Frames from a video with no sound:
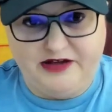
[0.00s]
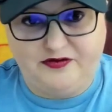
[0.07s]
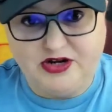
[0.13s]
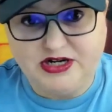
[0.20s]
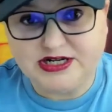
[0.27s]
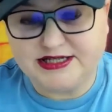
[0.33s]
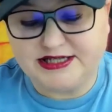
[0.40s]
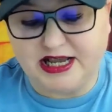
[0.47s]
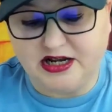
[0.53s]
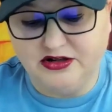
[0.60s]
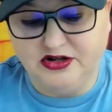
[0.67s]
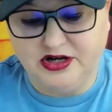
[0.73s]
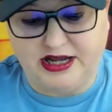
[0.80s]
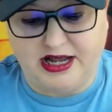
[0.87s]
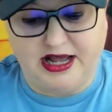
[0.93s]
we just take a
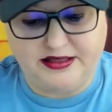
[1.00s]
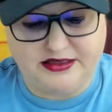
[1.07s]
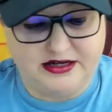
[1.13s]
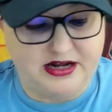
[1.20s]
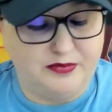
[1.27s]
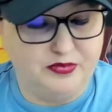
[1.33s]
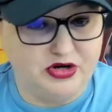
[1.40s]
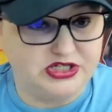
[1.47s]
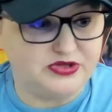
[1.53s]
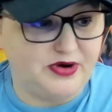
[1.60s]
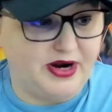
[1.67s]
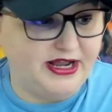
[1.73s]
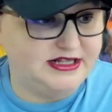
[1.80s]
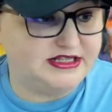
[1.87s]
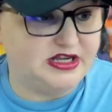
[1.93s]
look at the numbers,
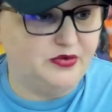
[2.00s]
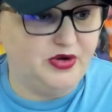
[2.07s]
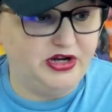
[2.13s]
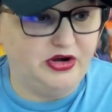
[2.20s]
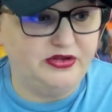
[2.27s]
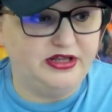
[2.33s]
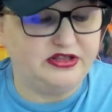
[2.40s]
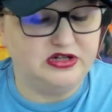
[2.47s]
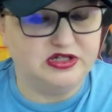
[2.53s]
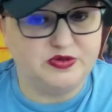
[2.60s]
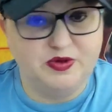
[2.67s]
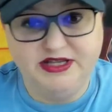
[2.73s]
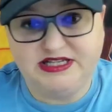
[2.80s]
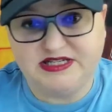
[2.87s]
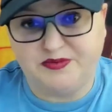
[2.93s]
right? So we know that there's
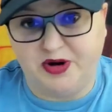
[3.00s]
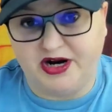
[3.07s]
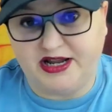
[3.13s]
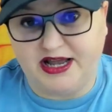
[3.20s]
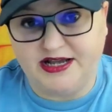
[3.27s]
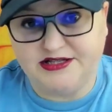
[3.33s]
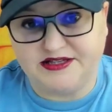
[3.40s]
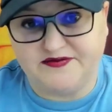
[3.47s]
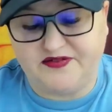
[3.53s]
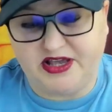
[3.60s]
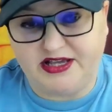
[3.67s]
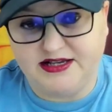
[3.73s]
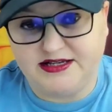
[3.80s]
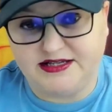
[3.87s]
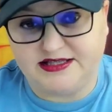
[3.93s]
really smart guys in
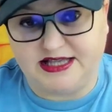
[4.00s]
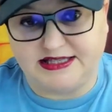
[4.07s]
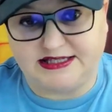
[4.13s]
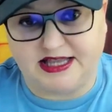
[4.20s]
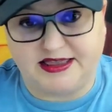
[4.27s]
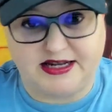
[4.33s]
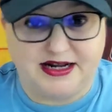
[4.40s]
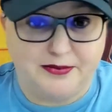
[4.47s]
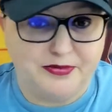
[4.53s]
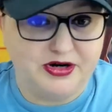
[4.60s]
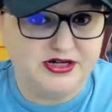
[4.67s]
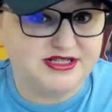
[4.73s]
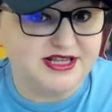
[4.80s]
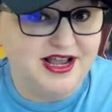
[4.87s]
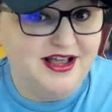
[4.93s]
Vegas that set the
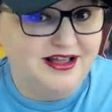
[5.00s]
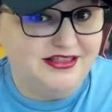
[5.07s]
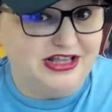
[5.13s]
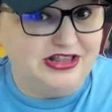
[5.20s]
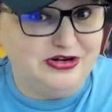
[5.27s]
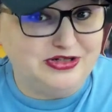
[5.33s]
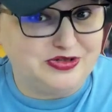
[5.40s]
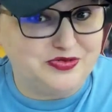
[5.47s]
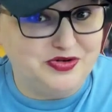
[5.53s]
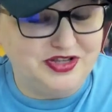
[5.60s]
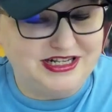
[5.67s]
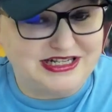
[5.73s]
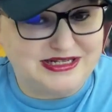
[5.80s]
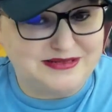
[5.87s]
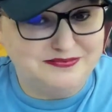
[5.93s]
numbers. Then there's
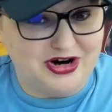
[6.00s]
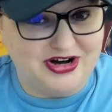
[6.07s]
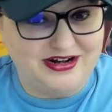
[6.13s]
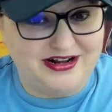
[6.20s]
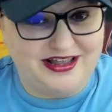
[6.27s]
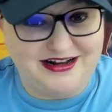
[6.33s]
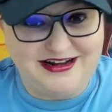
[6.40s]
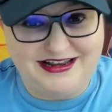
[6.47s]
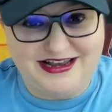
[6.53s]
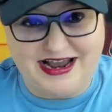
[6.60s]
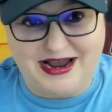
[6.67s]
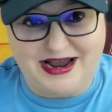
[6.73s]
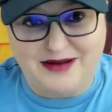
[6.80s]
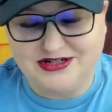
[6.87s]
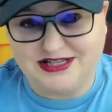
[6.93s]
really smart
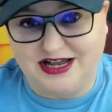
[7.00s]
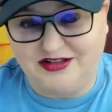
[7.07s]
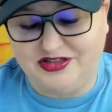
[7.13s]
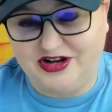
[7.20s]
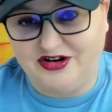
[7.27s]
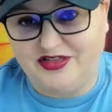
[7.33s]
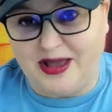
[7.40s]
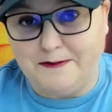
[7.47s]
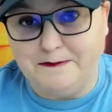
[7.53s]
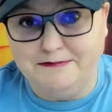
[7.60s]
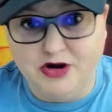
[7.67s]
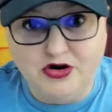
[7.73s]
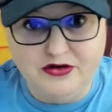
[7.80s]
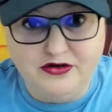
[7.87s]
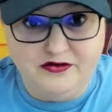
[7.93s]
handicappers out there that
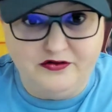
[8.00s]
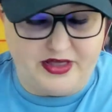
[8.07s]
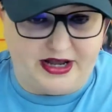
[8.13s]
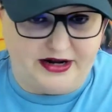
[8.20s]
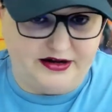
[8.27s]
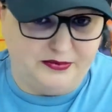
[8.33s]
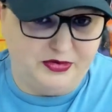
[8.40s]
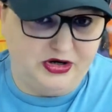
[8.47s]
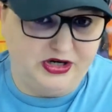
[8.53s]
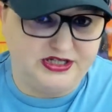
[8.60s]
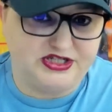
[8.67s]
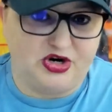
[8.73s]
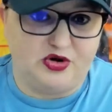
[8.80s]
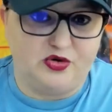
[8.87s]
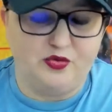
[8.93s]
move that number a
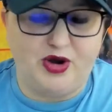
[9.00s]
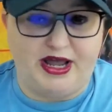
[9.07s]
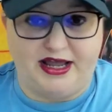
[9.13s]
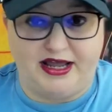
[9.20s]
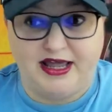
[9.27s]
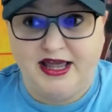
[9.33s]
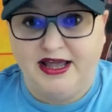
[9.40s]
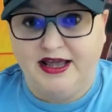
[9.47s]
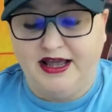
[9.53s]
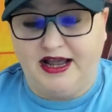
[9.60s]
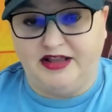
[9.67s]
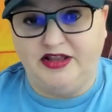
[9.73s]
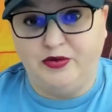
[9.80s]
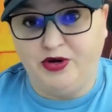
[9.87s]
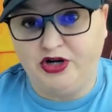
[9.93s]
certain way.
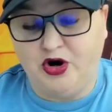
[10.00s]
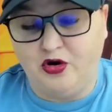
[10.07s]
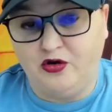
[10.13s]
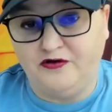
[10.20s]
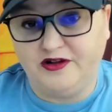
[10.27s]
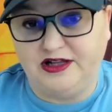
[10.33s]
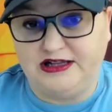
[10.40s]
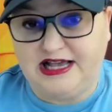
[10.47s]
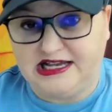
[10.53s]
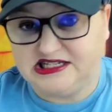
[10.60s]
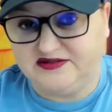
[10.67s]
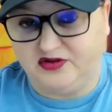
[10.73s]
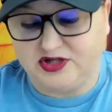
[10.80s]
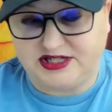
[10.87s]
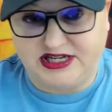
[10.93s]
And then we know over the
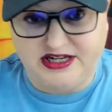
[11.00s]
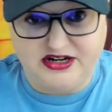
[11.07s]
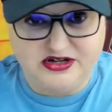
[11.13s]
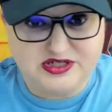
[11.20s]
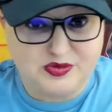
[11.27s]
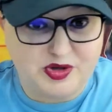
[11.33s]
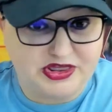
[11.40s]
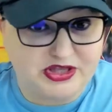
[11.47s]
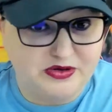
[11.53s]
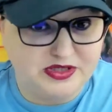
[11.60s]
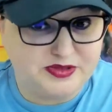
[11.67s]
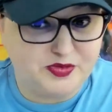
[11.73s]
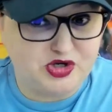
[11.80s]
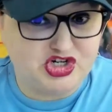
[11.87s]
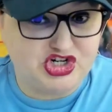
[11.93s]
last 14 years what those
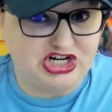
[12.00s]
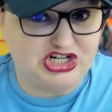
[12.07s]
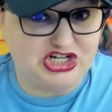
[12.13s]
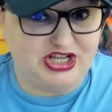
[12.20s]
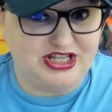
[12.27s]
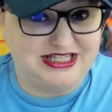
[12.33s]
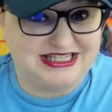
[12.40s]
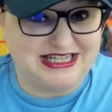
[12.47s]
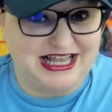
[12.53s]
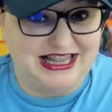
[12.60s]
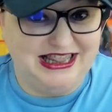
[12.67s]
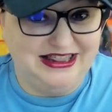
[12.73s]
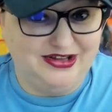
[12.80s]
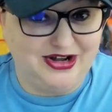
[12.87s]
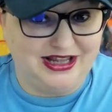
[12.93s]
projections
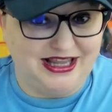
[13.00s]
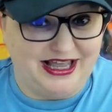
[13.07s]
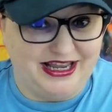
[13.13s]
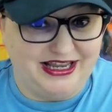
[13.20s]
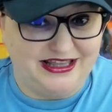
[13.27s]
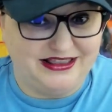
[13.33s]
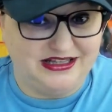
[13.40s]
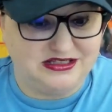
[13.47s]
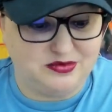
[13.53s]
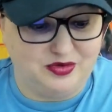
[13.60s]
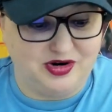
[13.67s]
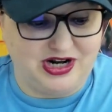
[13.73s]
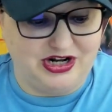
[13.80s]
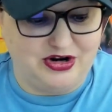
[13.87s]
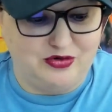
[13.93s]
look like. And that's what we're
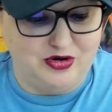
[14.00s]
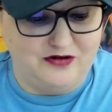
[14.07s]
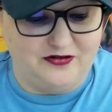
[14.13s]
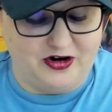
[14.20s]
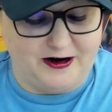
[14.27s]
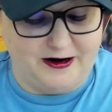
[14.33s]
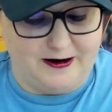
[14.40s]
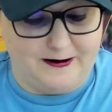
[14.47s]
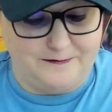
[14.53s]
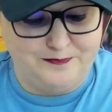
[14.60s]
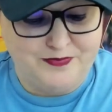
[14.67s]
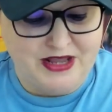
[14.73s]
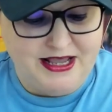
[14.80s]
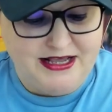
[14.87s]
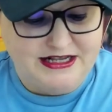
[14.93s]
going to go over here.
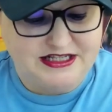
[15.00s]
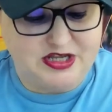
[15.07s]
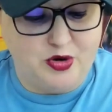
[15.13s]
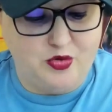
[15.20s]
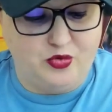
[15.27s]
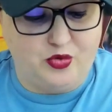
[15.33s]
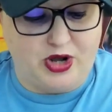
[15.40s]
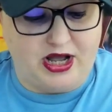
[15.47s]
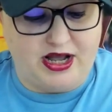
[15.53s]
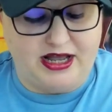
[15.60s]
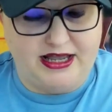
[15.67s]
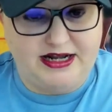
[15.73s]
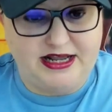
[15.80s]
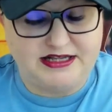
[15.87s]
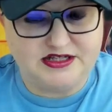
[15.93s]
So
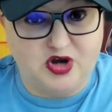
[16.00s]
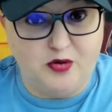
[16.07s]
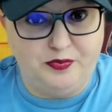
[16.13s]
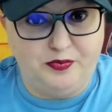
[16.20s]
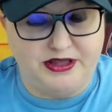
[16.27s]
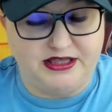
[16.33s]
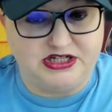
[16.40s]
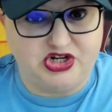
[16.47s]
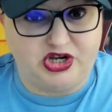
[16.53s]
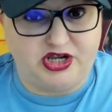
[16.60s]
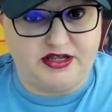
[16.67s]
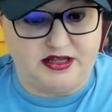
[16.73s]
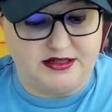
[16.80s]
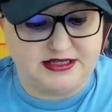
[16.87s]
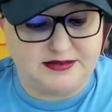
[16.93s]
it has opened the
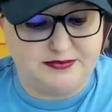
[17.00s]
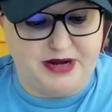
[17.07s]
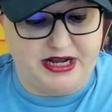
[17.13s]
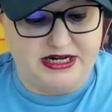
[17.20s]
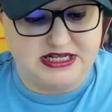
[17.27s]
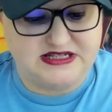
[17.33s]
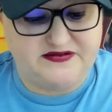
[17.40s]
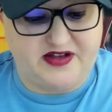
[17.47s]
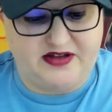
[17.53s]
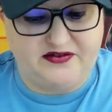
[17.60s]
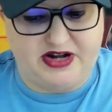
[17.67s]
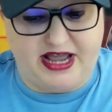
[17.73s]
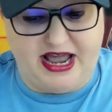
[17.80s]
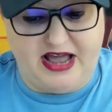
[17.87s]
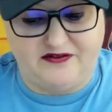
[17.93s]
Giants
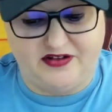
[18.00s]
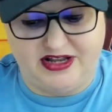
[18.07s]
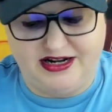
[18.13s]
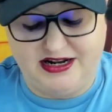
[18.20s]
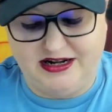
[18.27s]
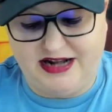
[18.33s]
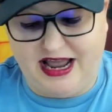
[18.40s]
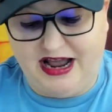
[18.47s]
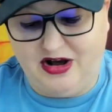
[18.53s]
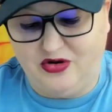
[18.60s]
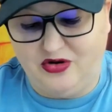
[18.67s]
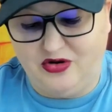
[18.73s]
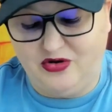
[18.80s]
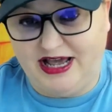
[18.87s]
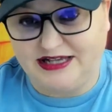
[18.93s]
-5.5. And then
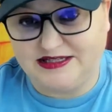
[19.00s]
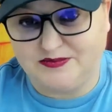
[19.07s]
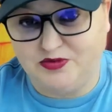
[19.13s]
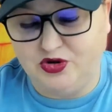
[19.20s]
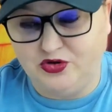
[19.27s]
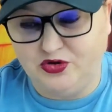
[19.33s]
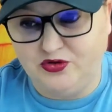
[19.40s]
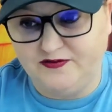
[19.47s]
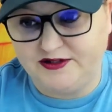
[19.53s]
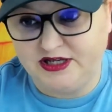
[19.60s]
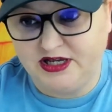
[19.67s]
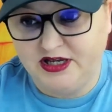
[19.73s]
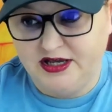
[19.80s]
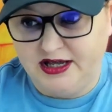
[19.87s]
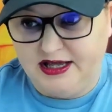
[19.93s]
now it has moved
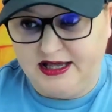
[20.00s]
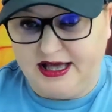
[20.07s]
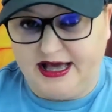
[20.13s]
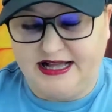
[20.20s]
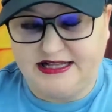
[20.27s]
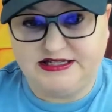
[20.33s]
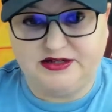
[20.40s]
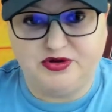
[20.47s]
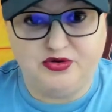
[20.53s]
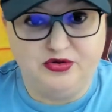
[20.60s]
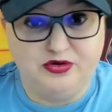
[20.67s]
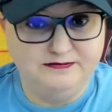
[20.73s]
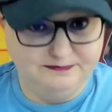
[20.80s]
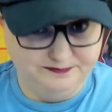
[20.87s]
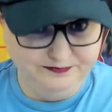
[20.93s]

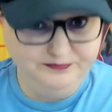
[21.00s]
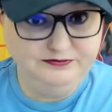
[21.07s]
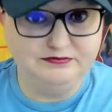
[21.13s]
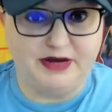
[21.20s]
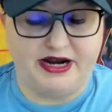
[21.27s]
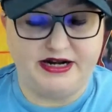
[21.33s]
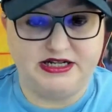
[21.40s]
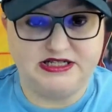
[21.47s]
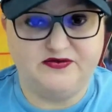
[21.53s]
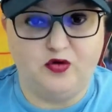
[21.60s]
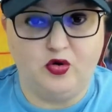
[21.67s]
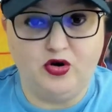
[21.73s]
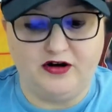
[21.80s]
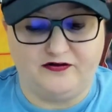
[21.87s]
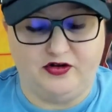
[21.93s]
to
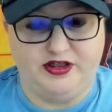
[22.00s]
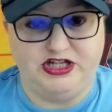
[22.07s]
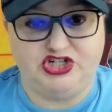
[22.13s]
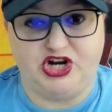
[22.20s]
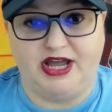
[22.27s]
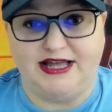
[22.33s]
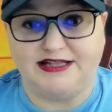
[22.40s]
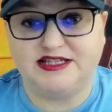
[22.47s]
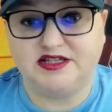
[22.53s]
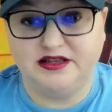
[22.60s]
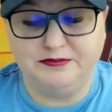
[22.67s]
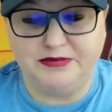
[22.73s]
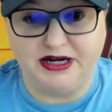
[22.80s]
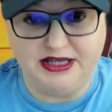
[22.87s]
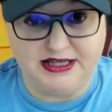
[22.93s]
-4 for the Giants. So the
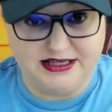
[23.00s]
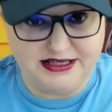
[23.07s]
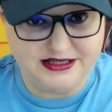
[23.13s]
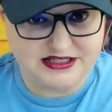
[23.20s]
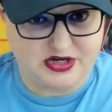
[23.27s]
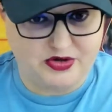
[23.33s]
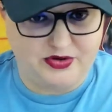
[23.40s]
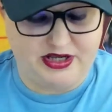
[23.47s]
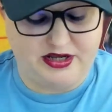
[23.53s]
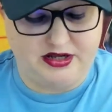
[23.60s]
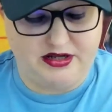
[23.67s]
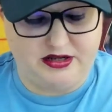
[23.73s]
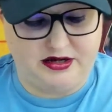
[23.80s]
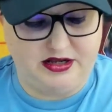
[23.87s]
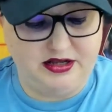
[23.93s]
money is going
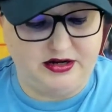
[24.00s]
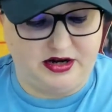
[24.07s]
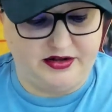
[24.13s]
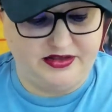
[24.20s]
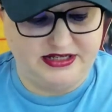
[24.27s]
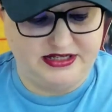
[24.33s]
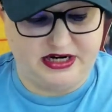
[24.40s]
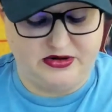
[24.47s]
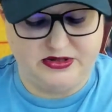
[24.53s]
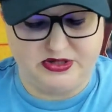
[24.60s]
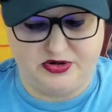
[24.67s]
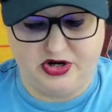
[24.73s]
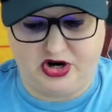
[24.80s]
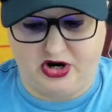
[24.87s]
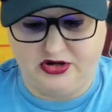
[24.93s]
on this
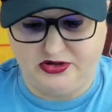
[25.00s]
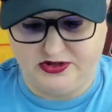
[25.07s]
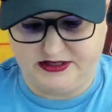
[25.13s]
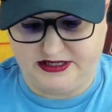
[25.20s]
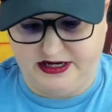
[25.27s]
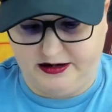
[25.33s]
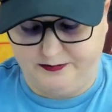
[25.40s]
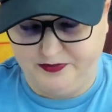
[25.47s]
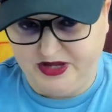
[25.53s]
Arizona Cardinals team.